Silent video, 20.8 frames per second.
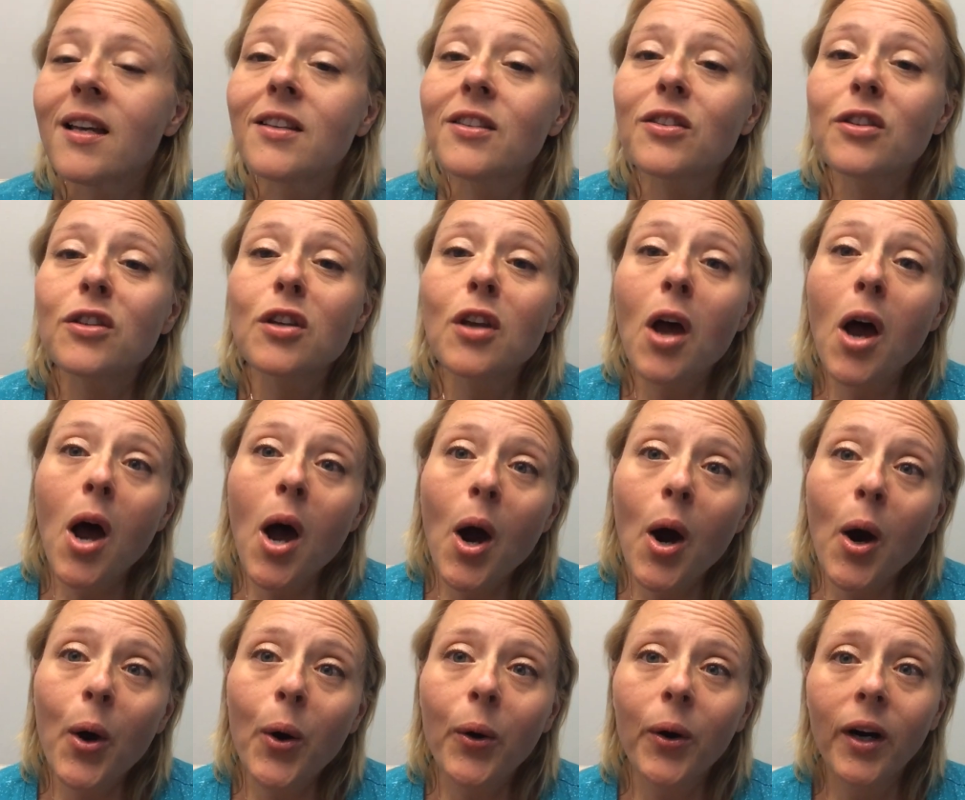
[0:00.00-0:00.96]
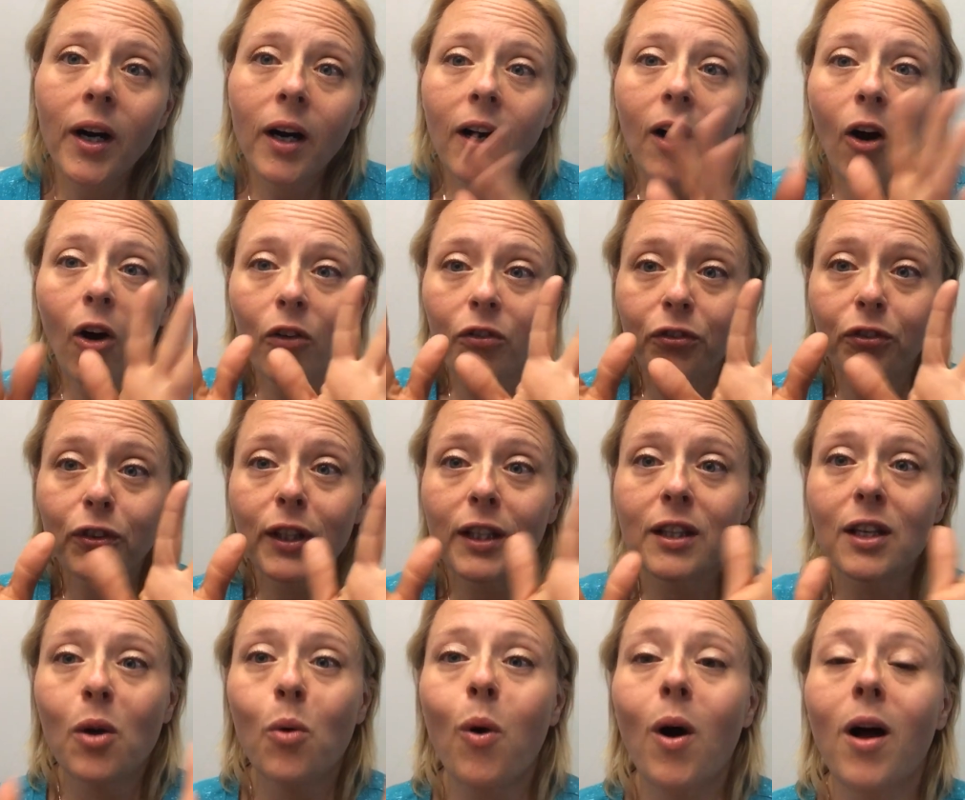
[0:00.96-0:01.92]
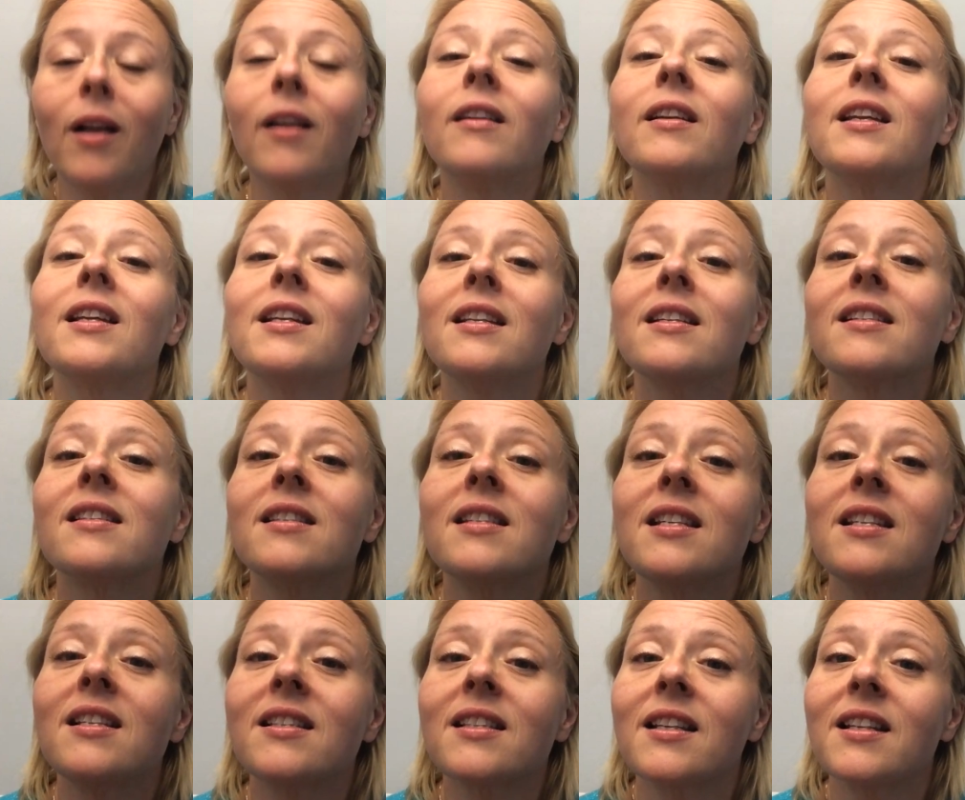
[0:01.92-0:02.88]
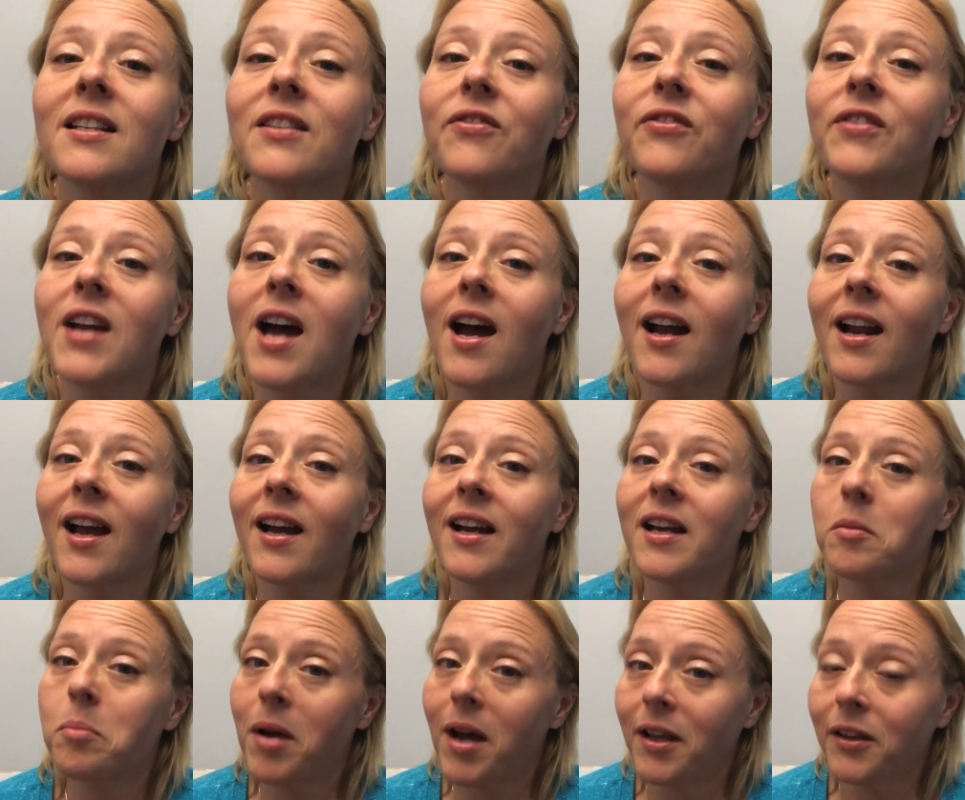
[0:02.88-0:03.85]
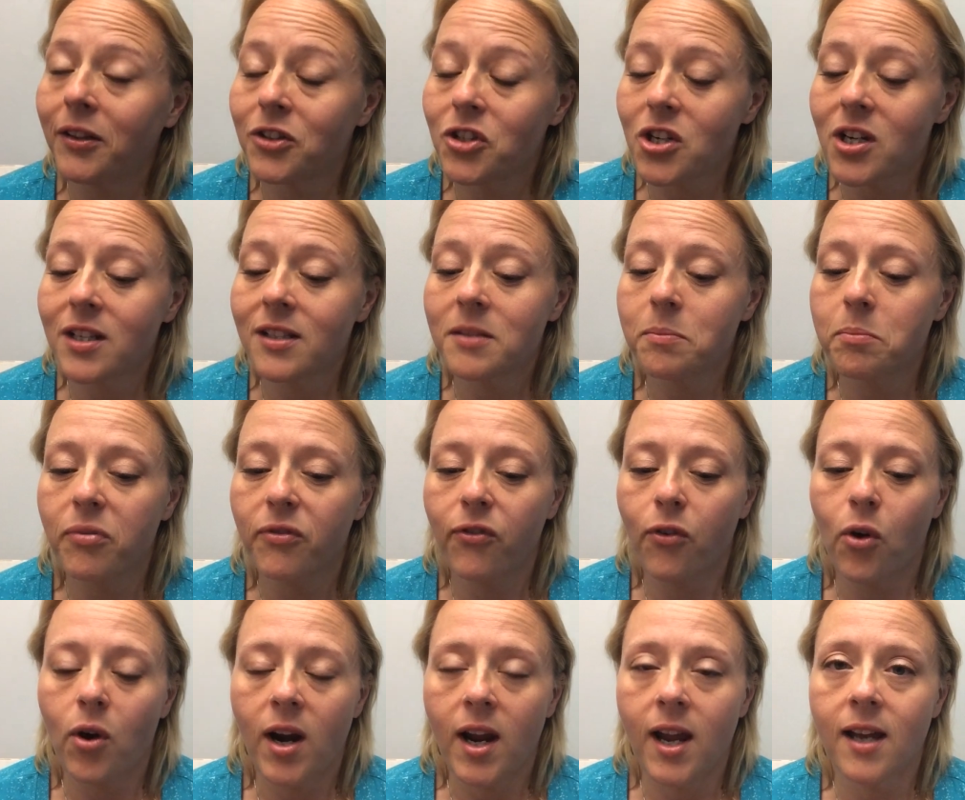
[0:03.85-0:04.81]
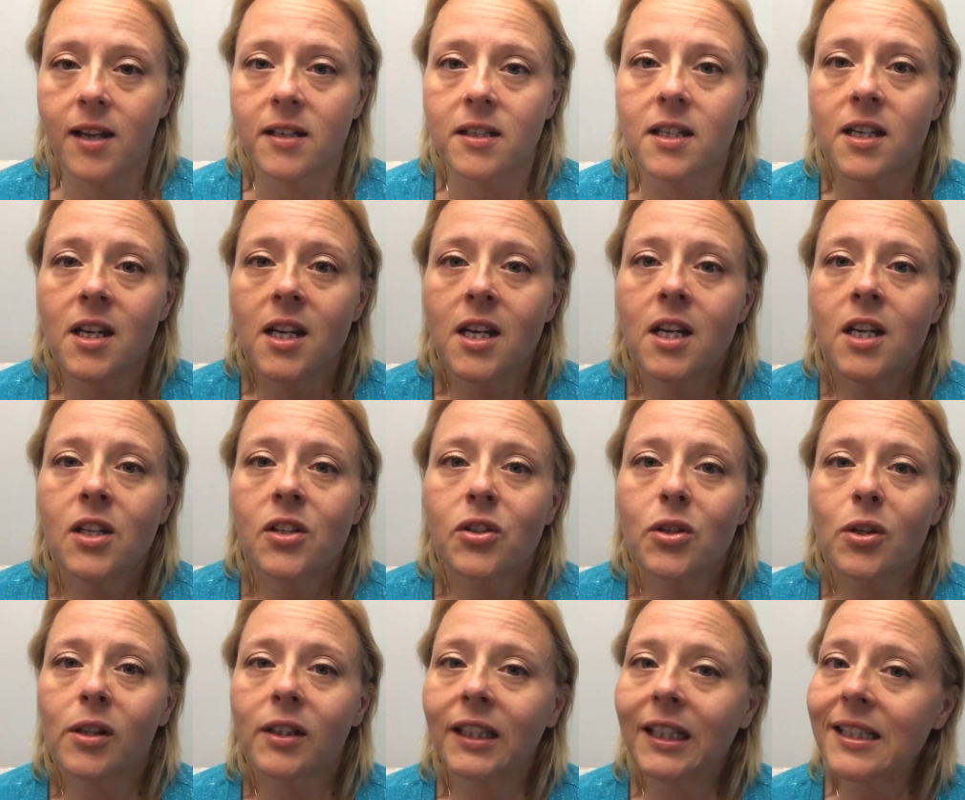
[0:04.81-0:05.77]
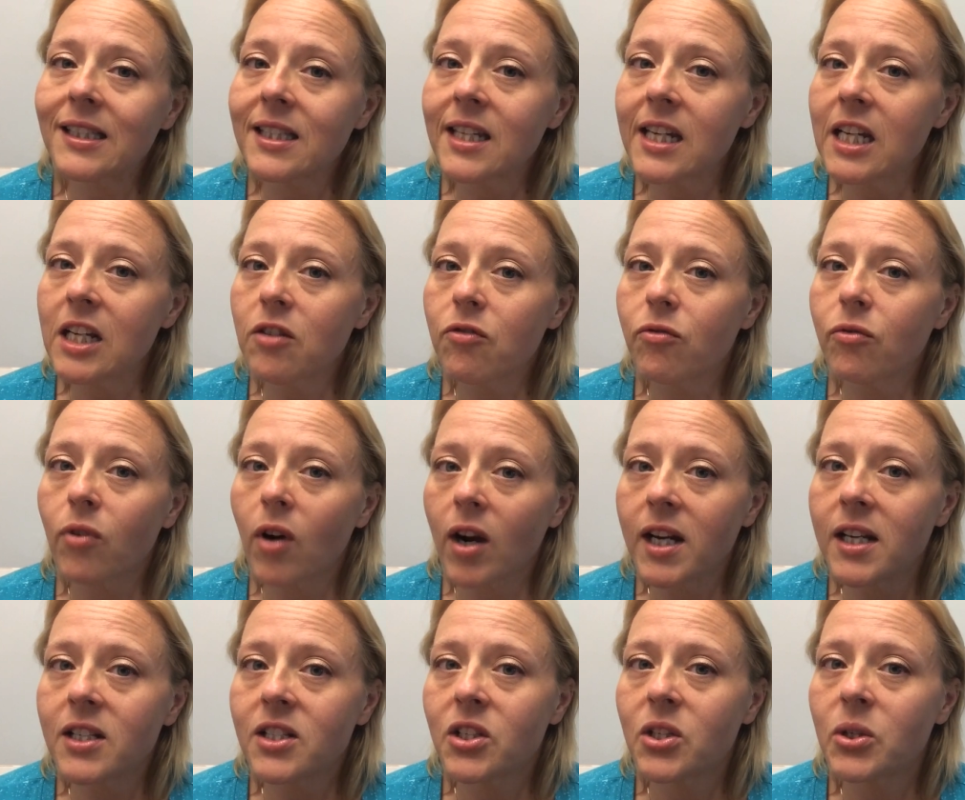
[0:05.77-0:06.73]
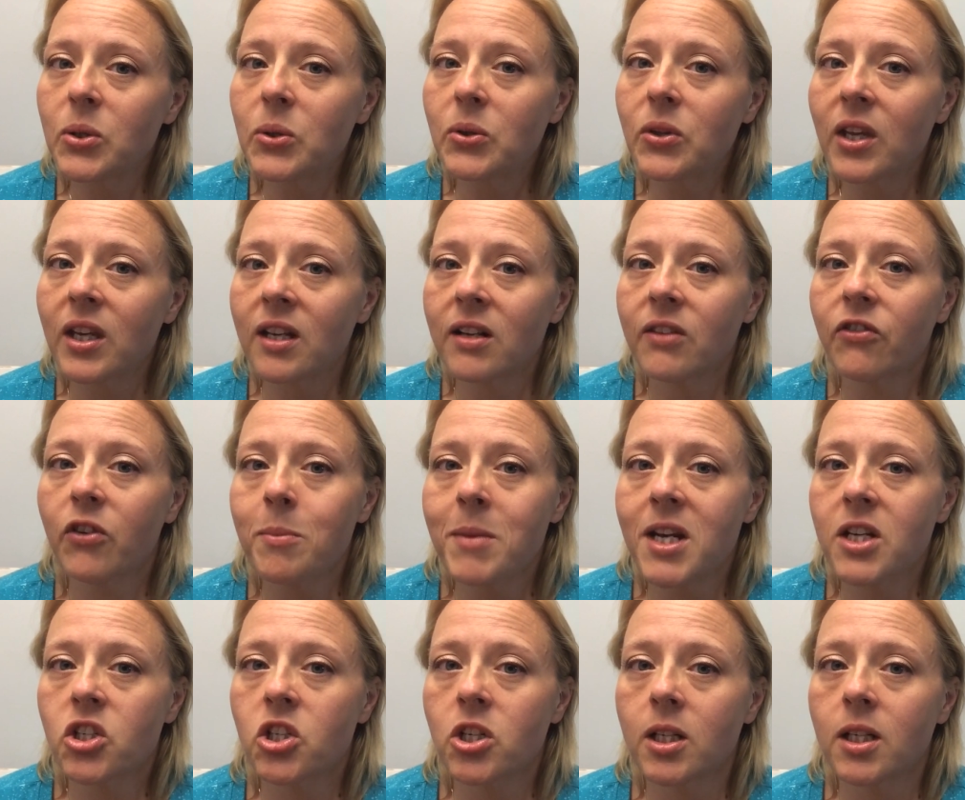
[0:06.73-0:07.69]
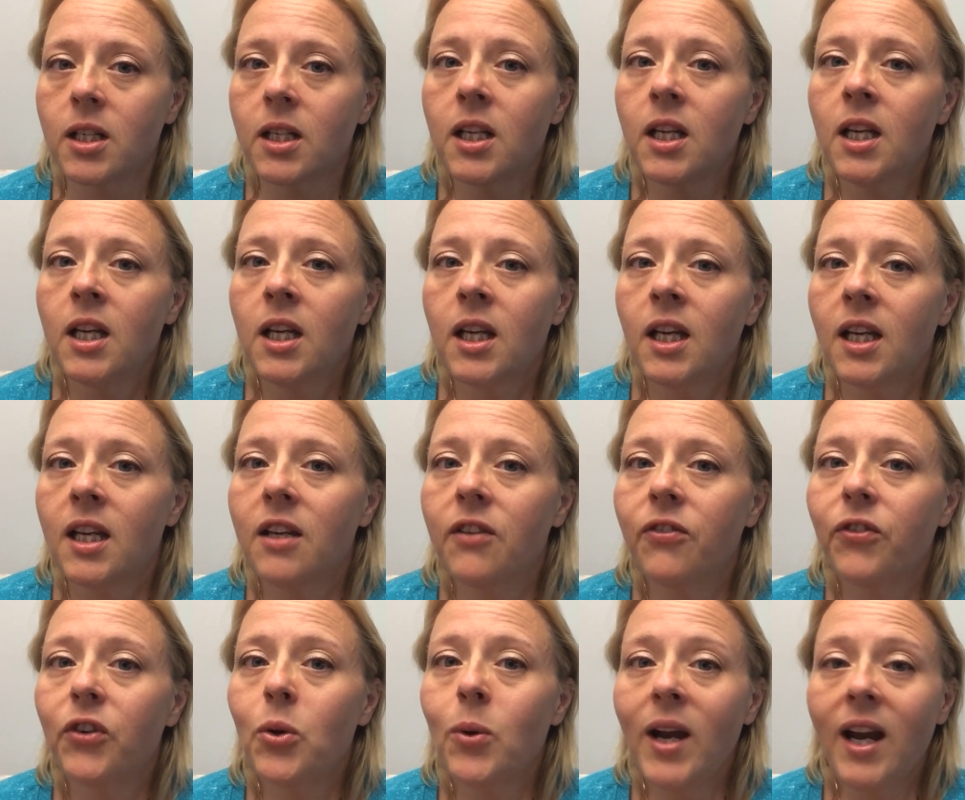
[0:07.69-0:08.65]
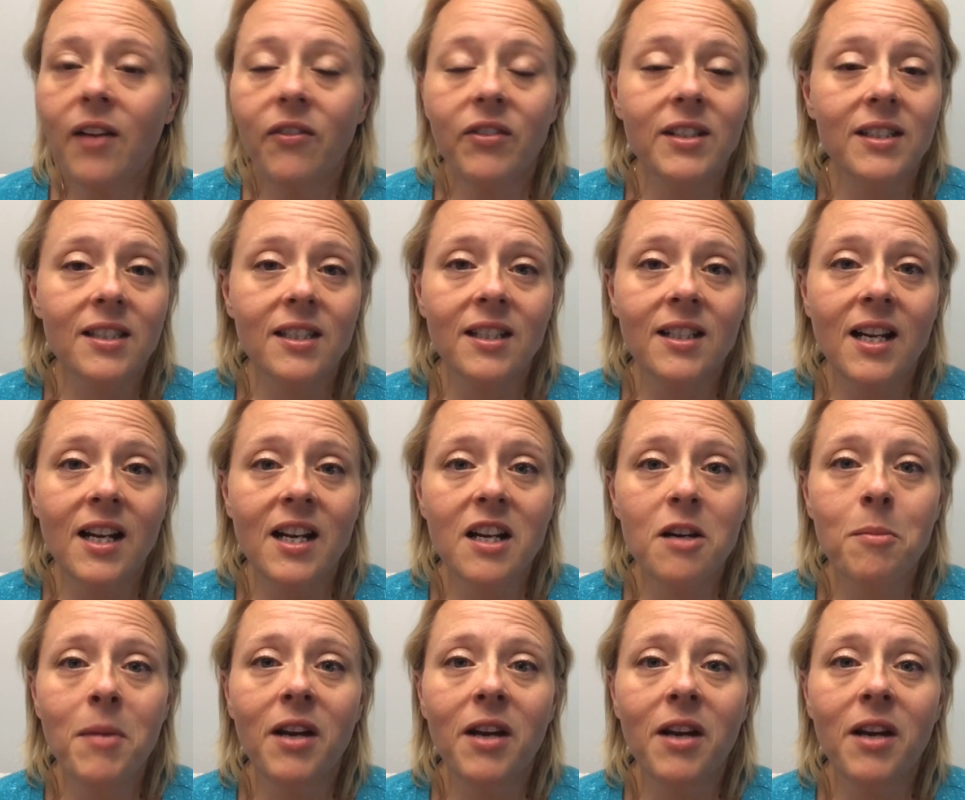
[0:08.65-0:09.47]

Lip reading: So hopefully the quality is decent. If not, I apologize beforehand. So let's get right to the information. If you haven't seen any